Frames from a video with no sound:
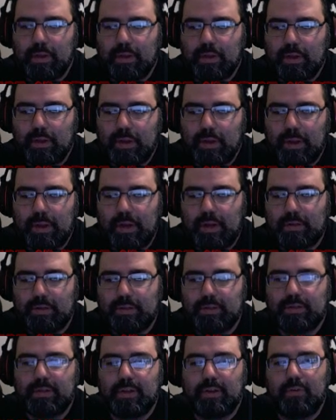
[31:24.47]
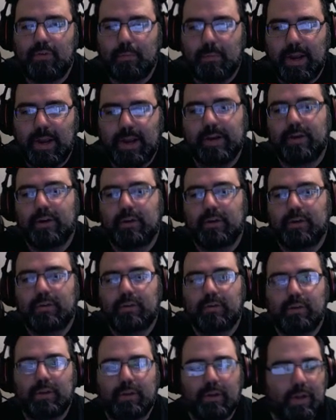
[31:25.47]
Uh, and just a reminder,
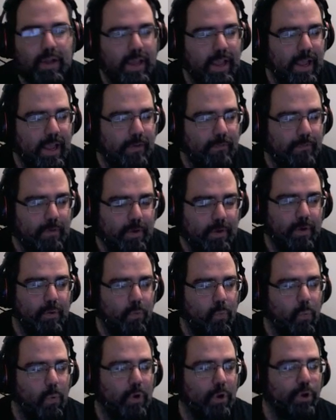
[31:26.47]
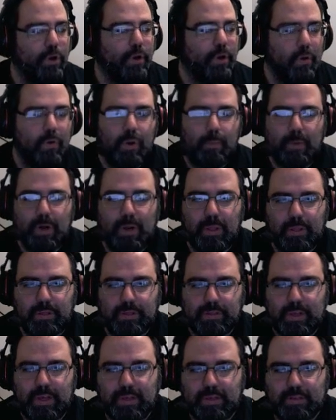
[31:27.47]
uh, I have very good equipment on these
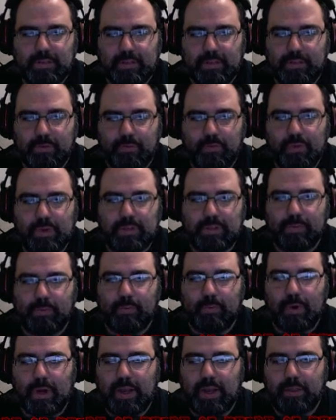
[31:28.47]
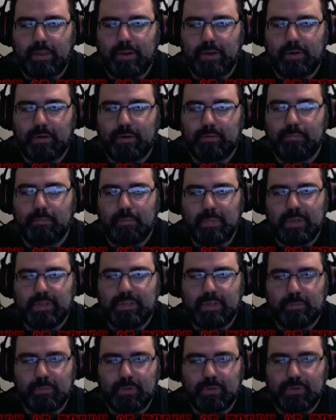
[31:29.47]
guys. There's a reason why they're
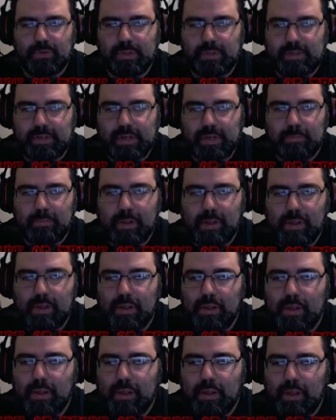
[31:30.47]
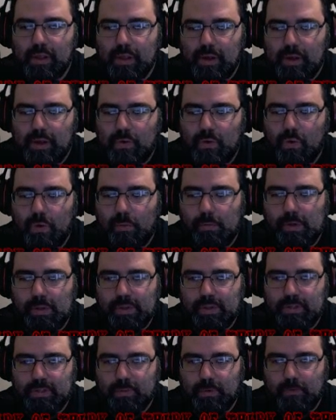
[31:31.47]
missing most of the time. Normally
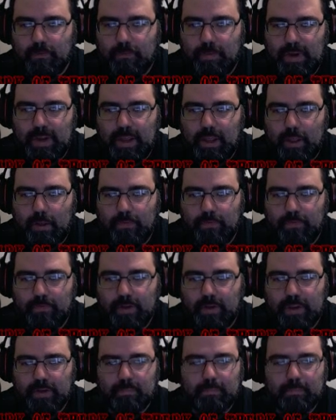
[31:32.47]
this would have been a hell of a fight.